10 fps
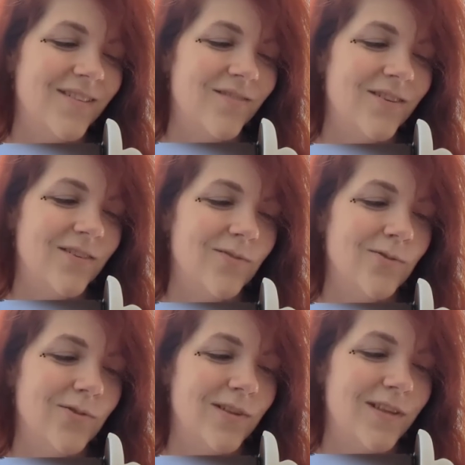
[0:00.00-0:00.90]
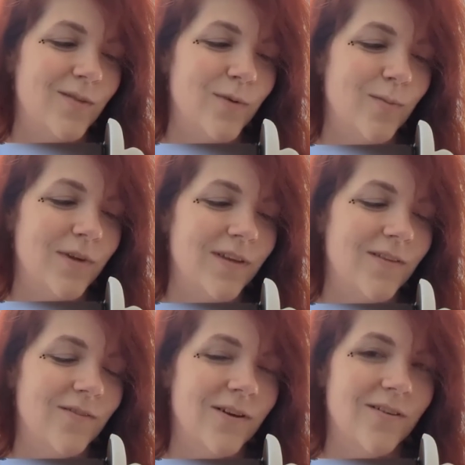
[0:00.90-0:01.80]
I'm just rolling these
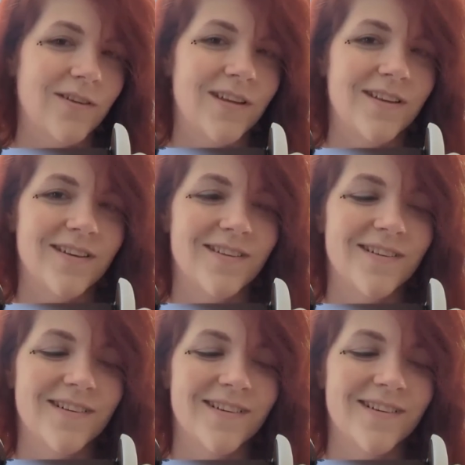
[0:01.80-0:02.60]
pumpkins around each other.